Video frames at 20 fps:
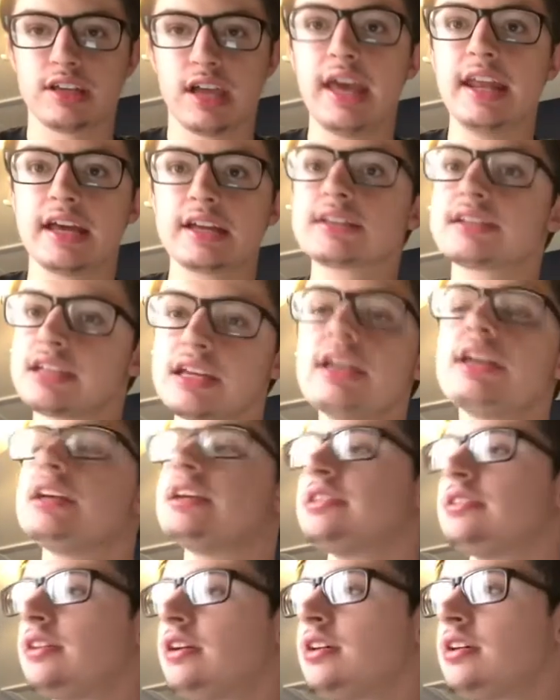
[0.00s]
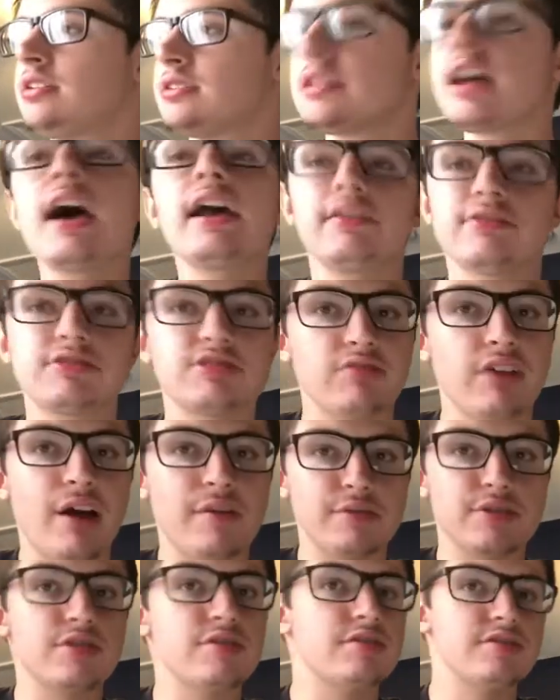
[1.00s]
NXT side of
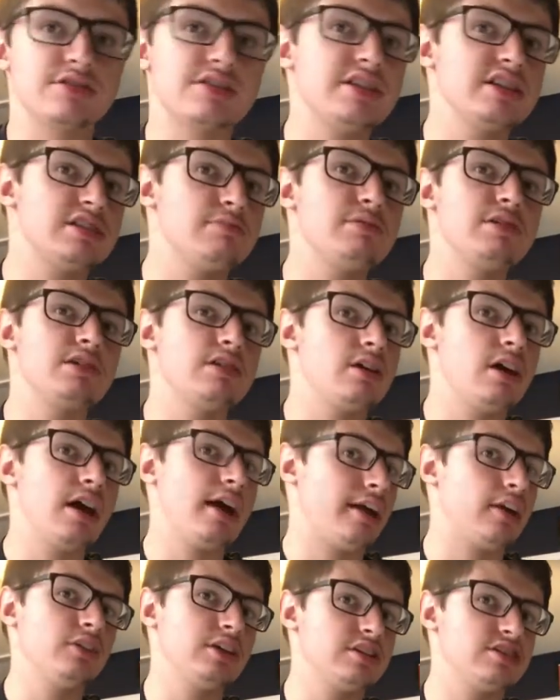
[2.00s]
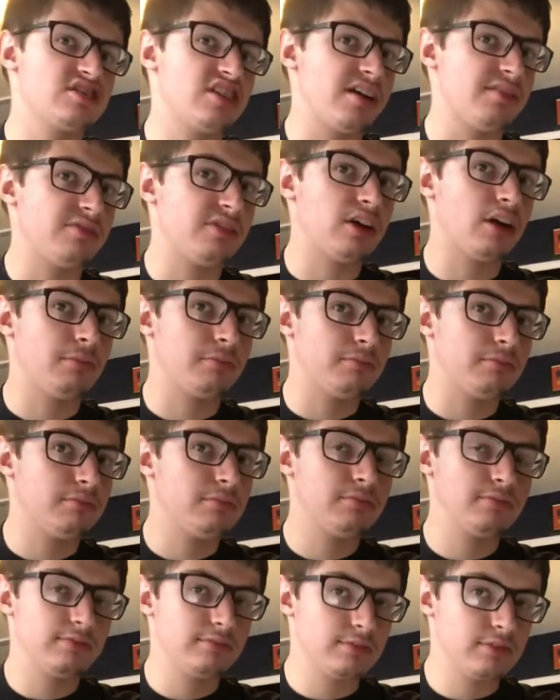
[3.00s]
Survivor Series needs to be a clean slate from
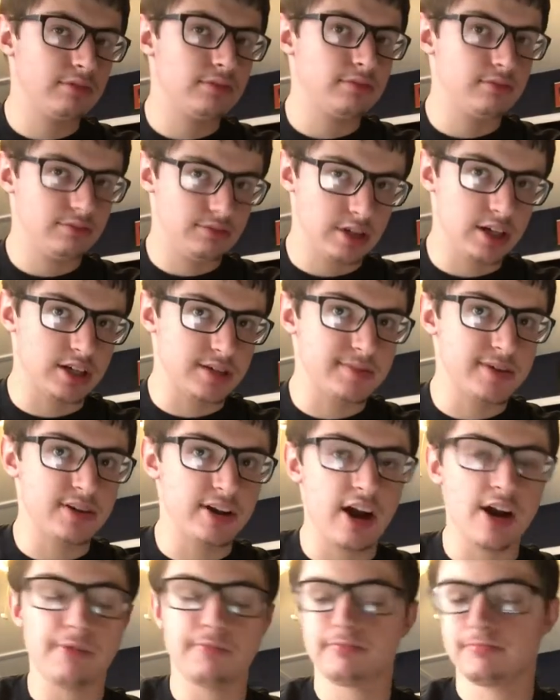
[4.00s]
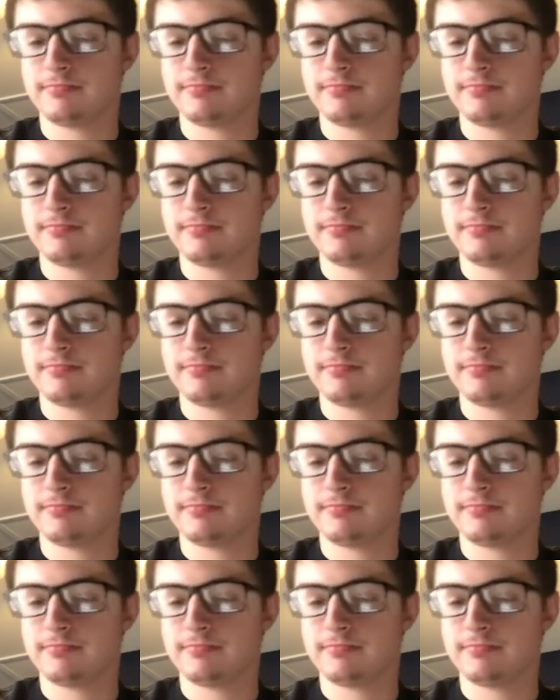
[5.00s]
the Undisputed Era.